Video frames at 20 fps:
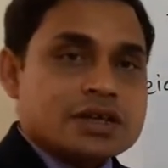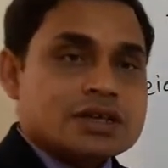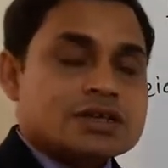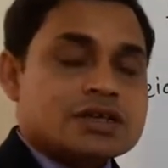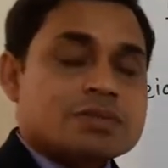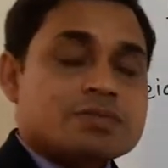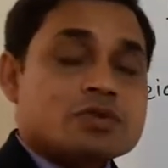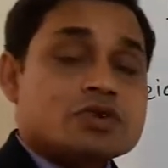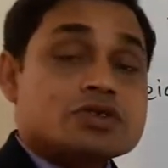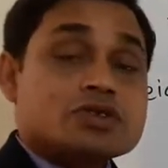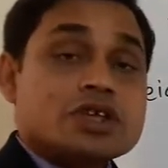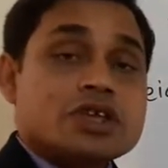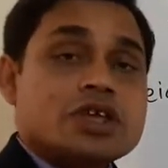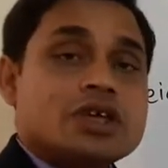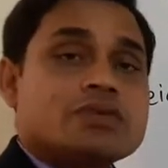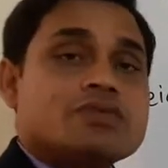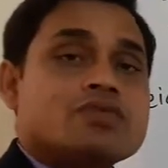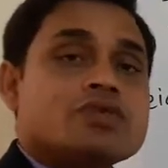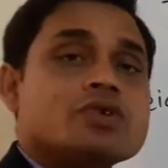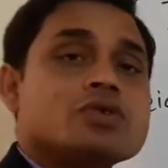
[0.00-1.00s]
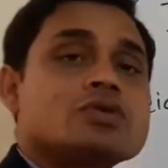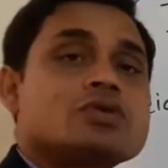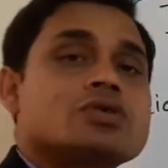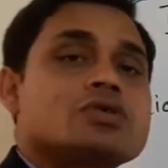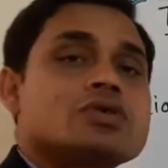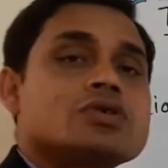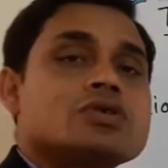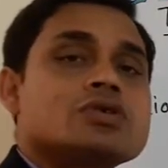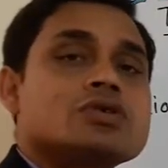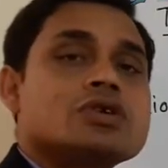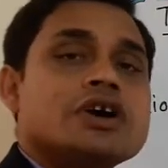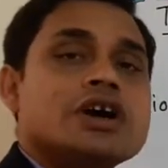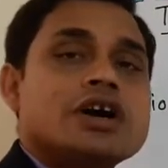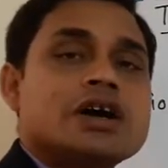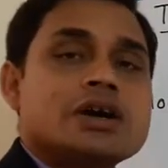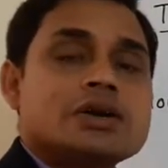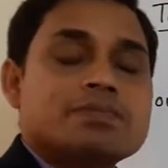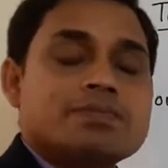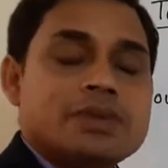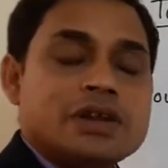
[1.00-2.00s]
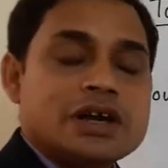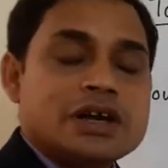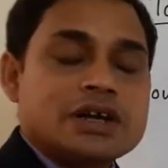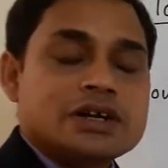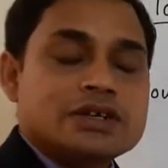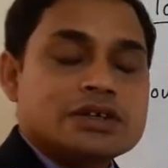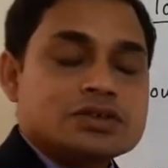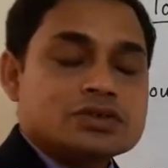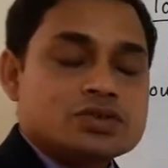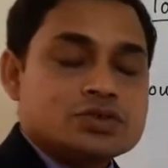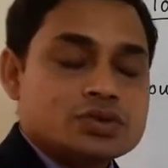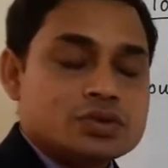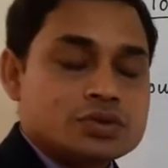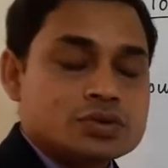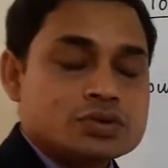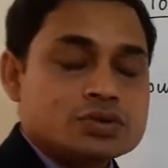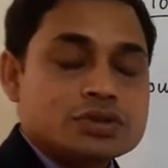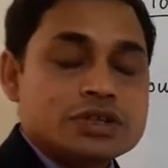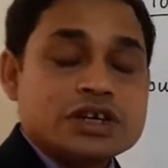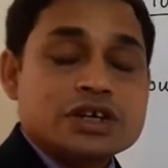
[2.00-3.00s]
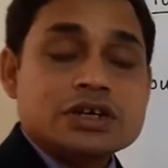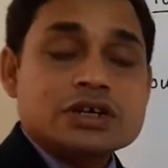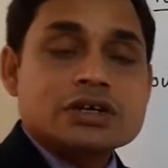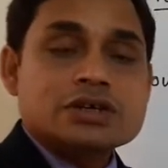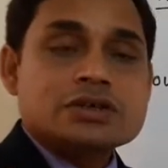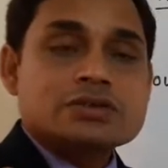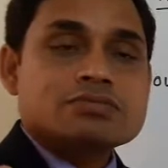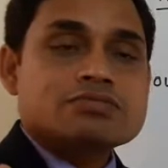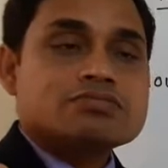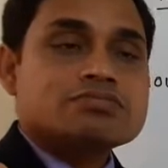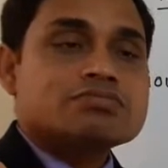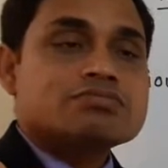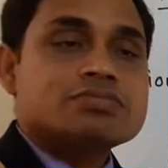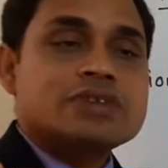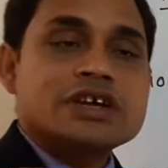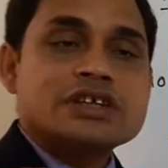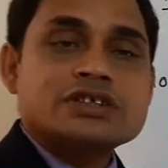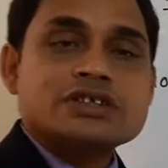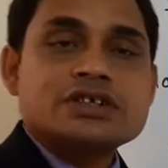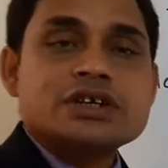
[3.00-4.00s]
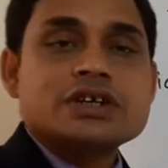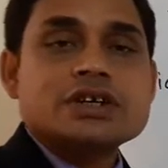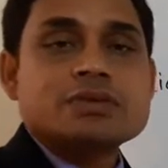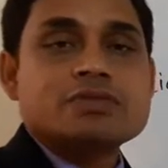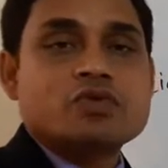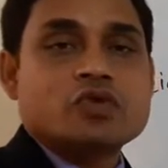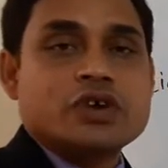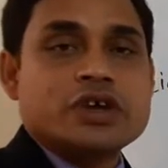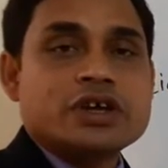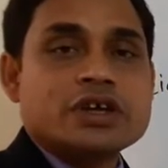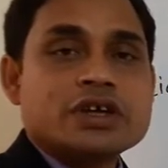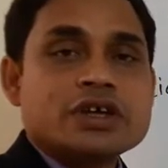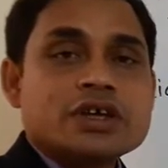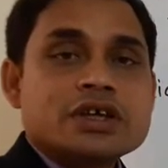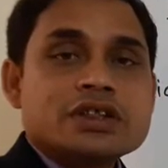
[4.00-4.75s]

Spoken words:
Suppose if you grow a plant through the vegetative way,